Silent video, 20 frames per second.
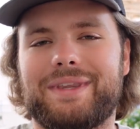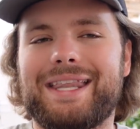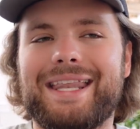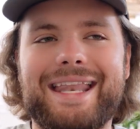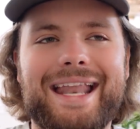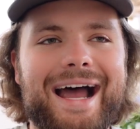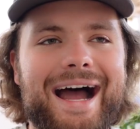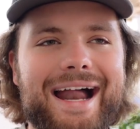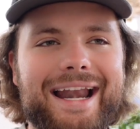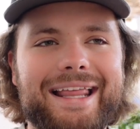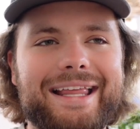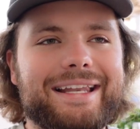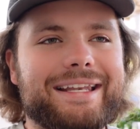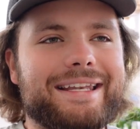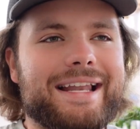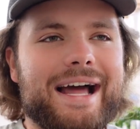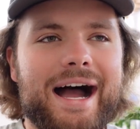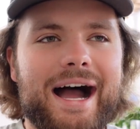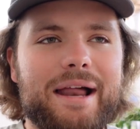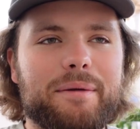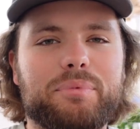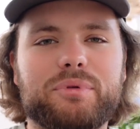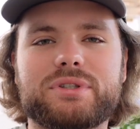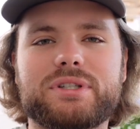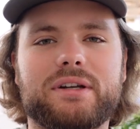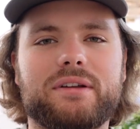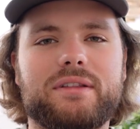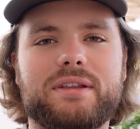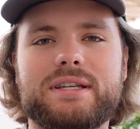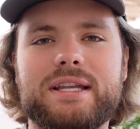
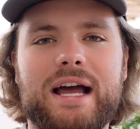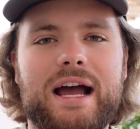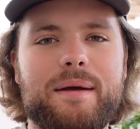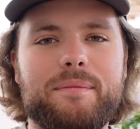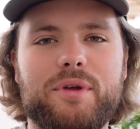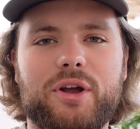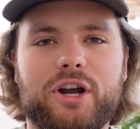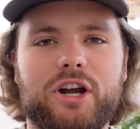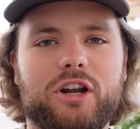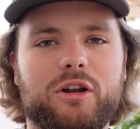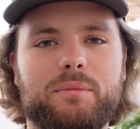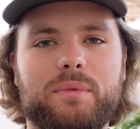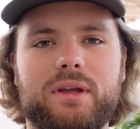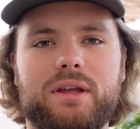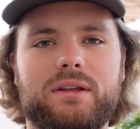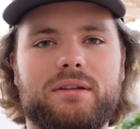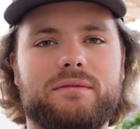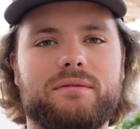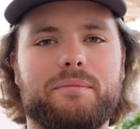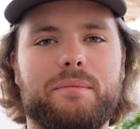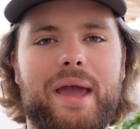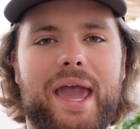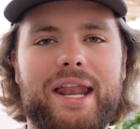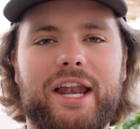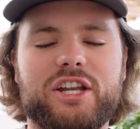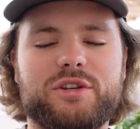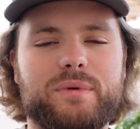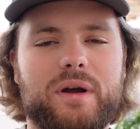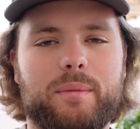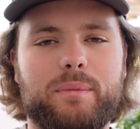99% of the time they're going to be
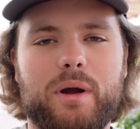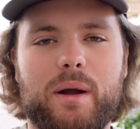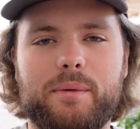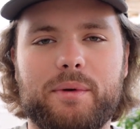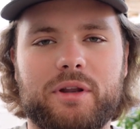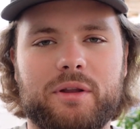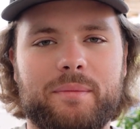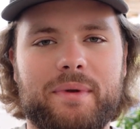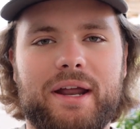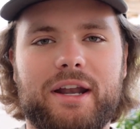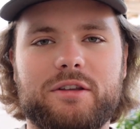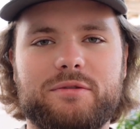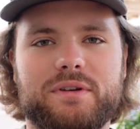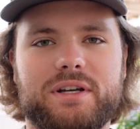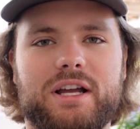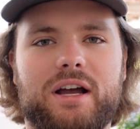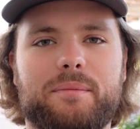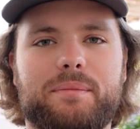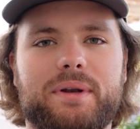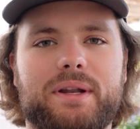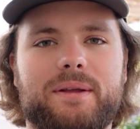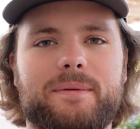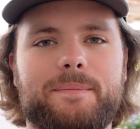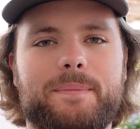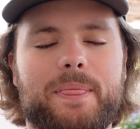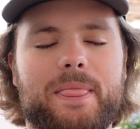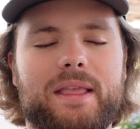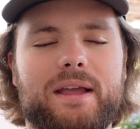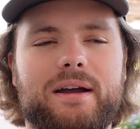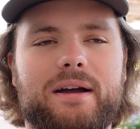managed by a property management company.
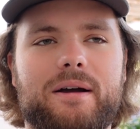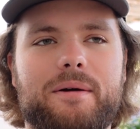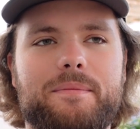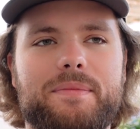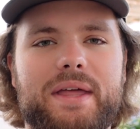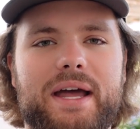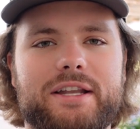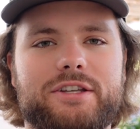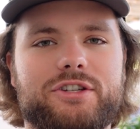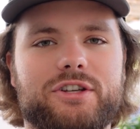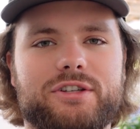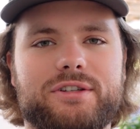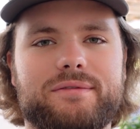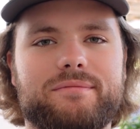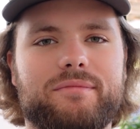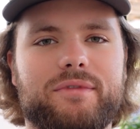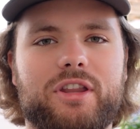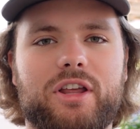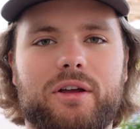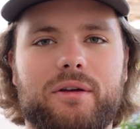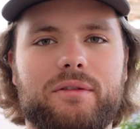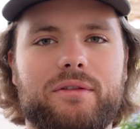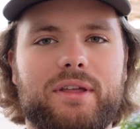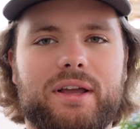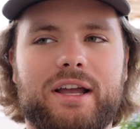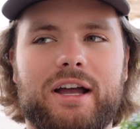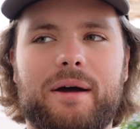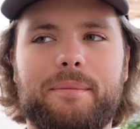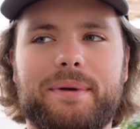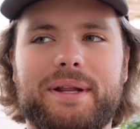Um, that's just the, the
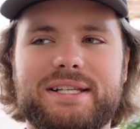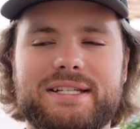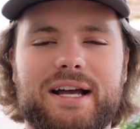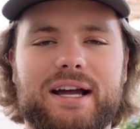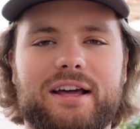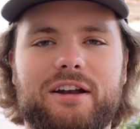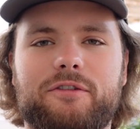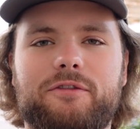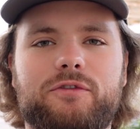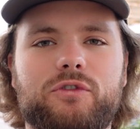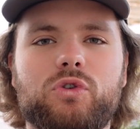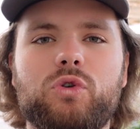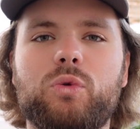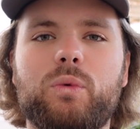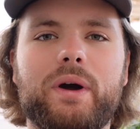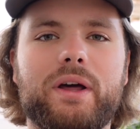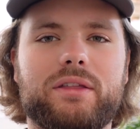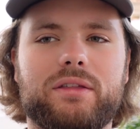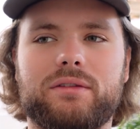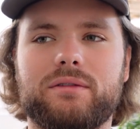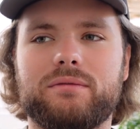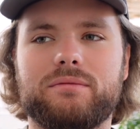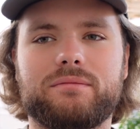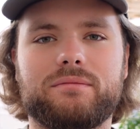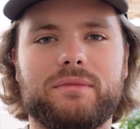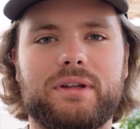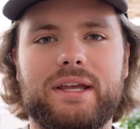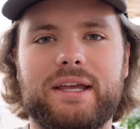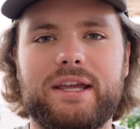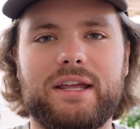company's not going to fool with
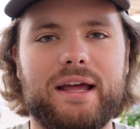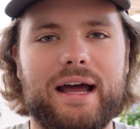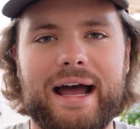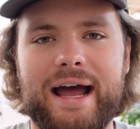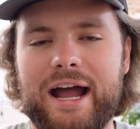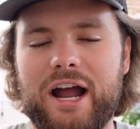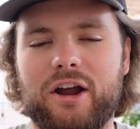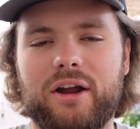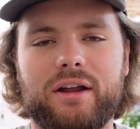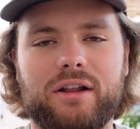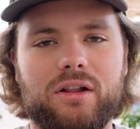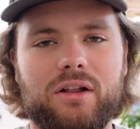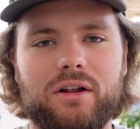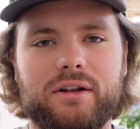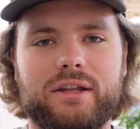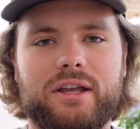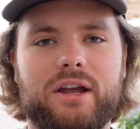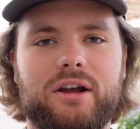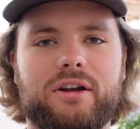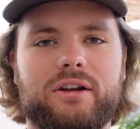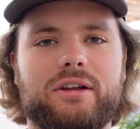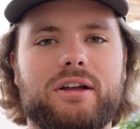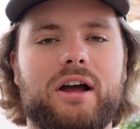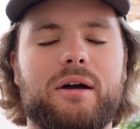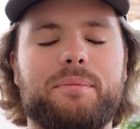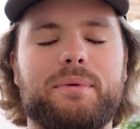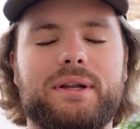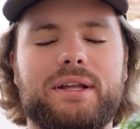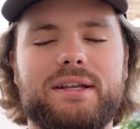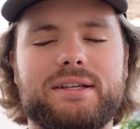hiring lawn care
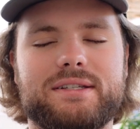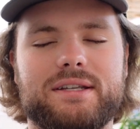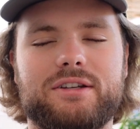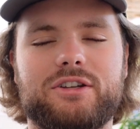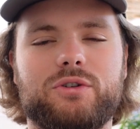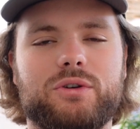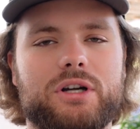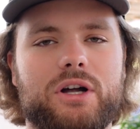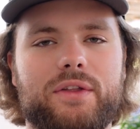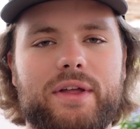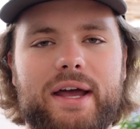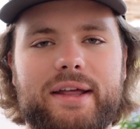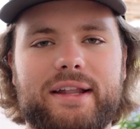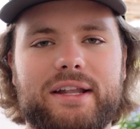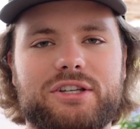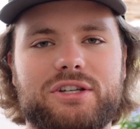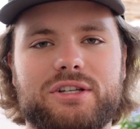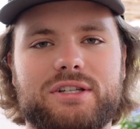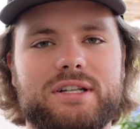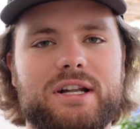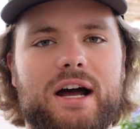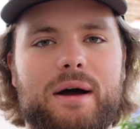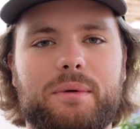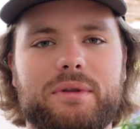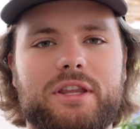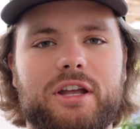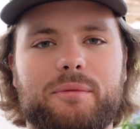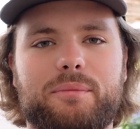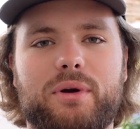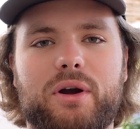companies and doing all that. That's just not
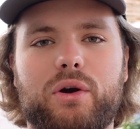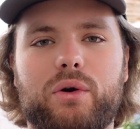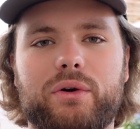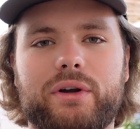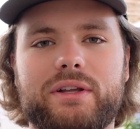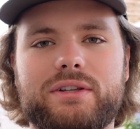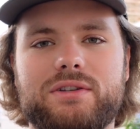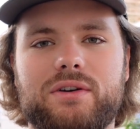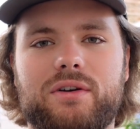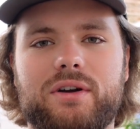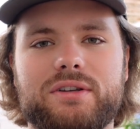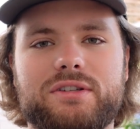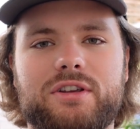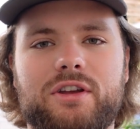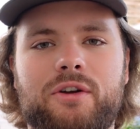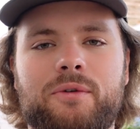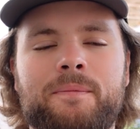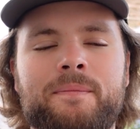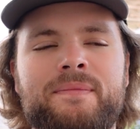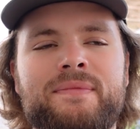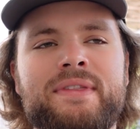what their priorities are. So